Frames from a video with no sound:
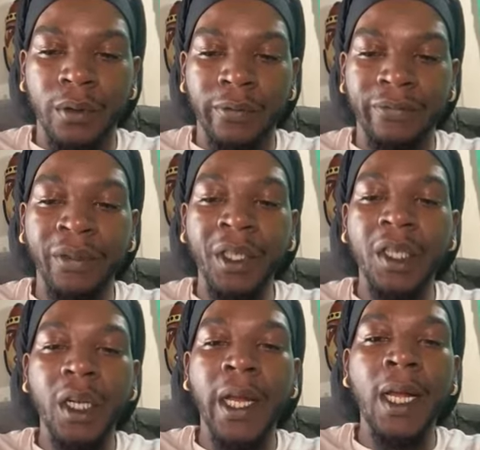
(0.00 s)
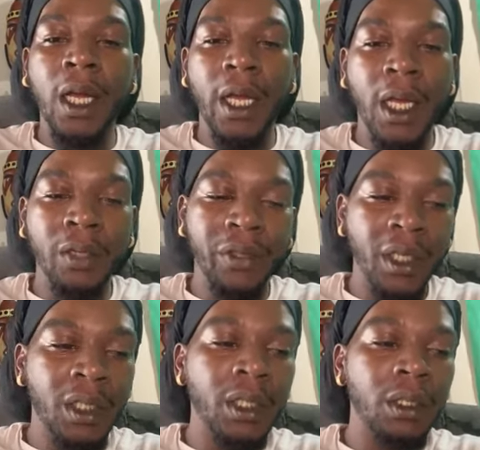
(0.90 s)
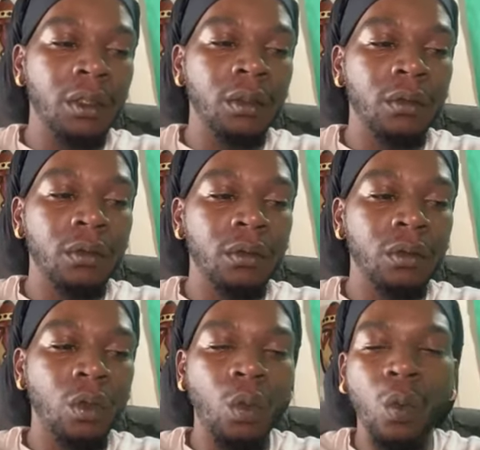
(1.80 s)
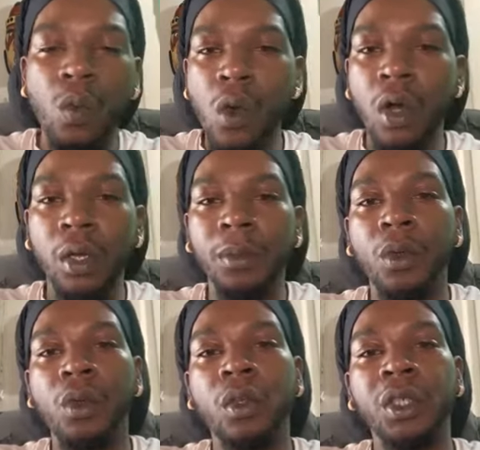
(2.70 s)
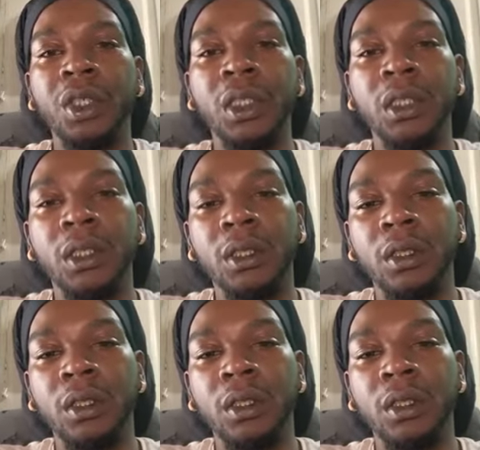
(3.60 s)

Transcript: figure out how they can warp or just